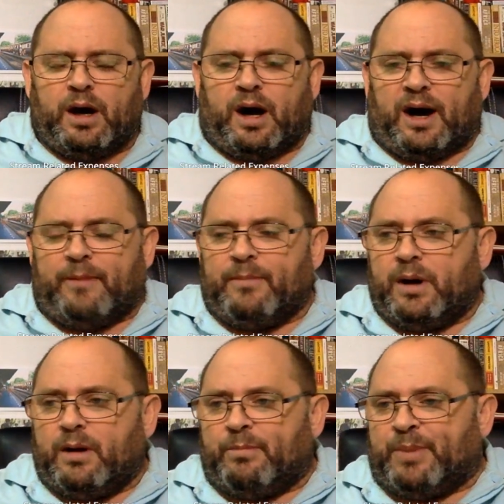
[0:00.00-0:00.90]

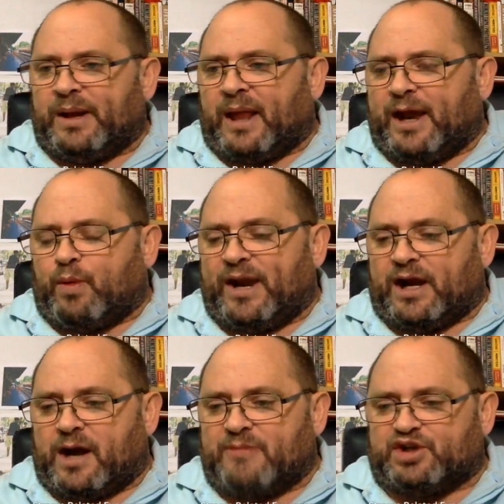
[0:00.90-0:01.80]
But like when it
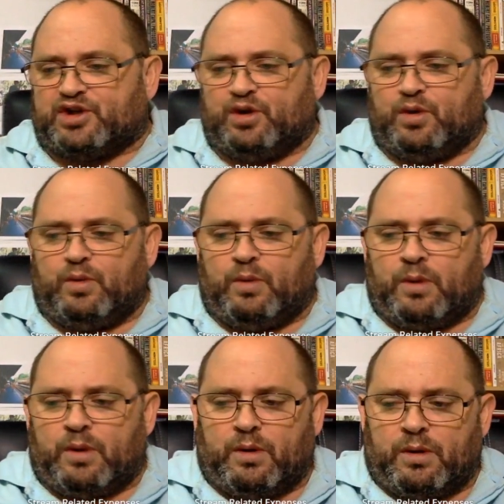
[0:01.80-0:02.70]
comes to,
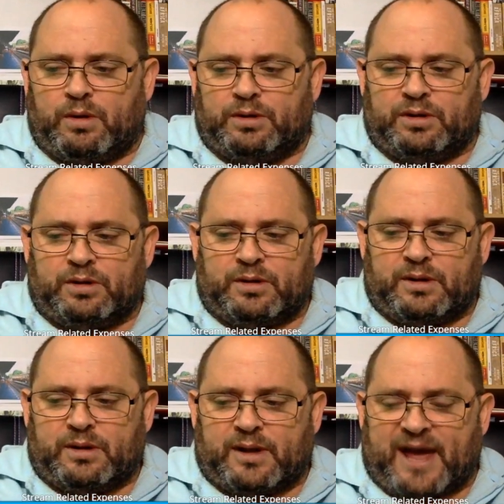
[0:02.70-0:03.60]

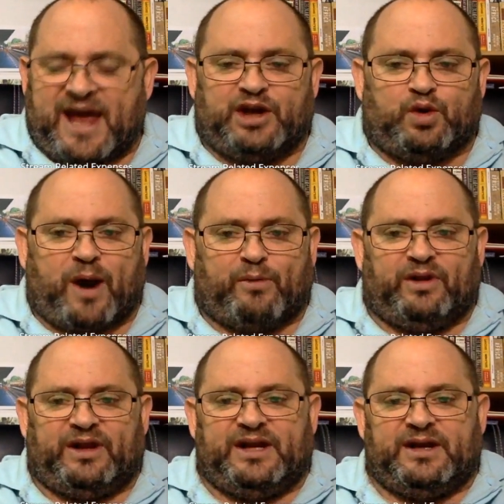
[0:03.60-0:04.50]
hey, do I
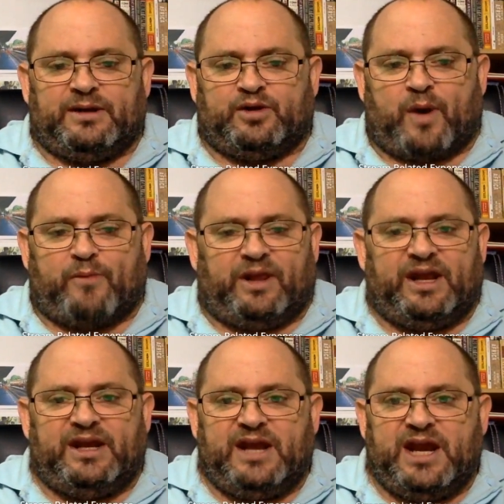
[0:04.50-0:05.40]
really
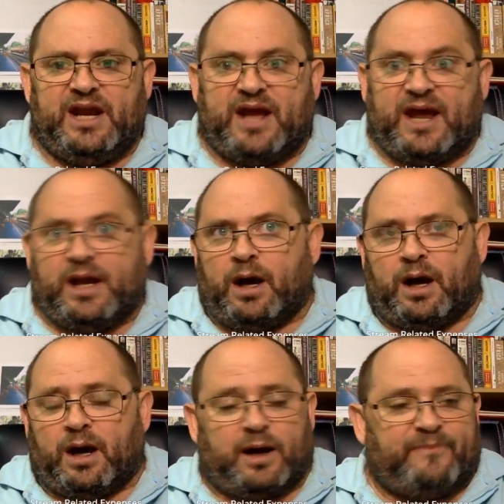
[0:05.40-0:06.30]
need
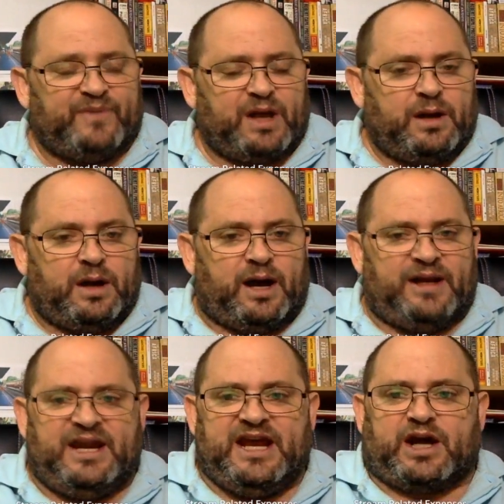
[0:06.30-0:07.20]
a
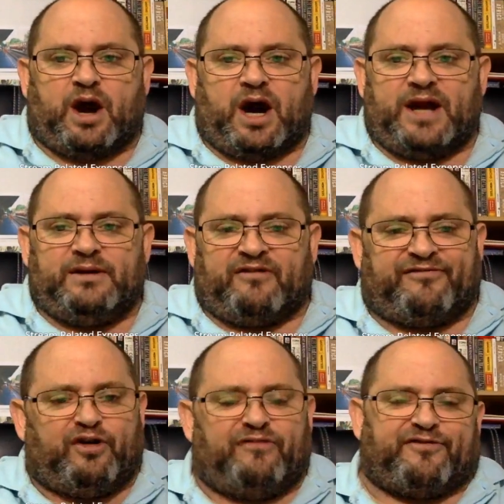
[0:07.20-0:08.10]
Nikon, a
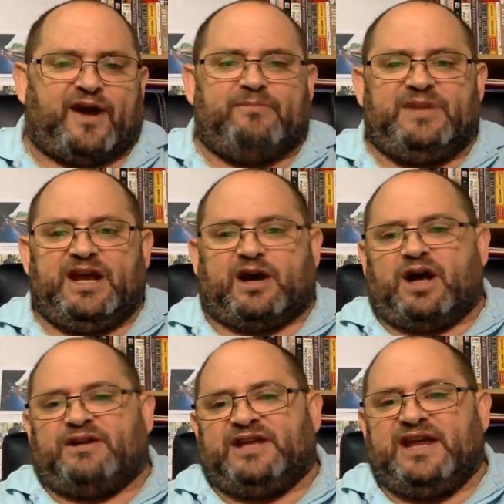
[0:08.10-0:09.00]
full frame
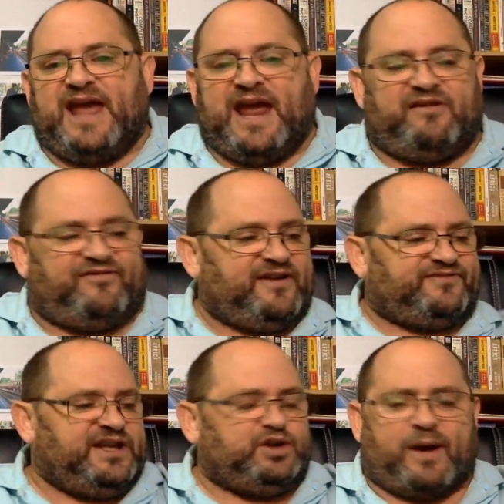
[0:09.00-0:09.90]
Nikon
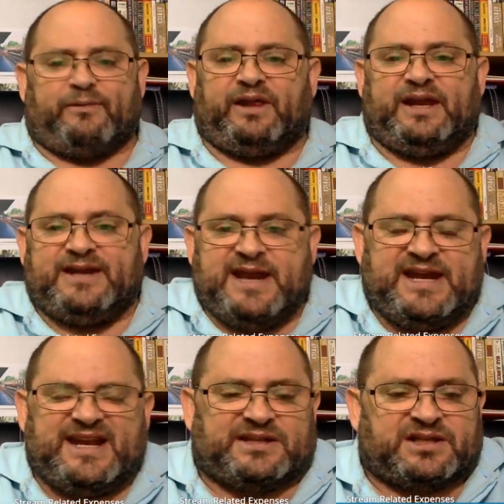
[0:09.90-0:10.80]
D850? Do I really
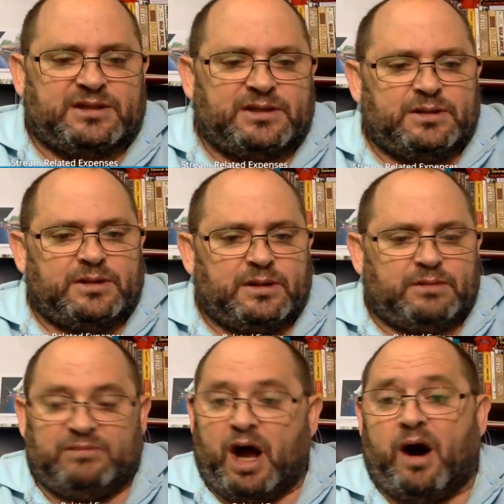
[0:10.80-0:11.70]
need it?
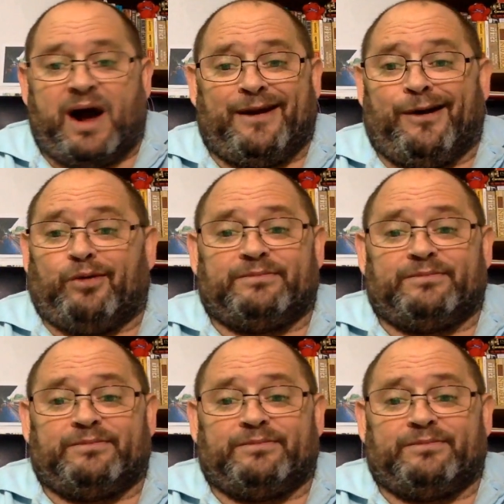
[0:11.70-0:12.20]
No, I don't.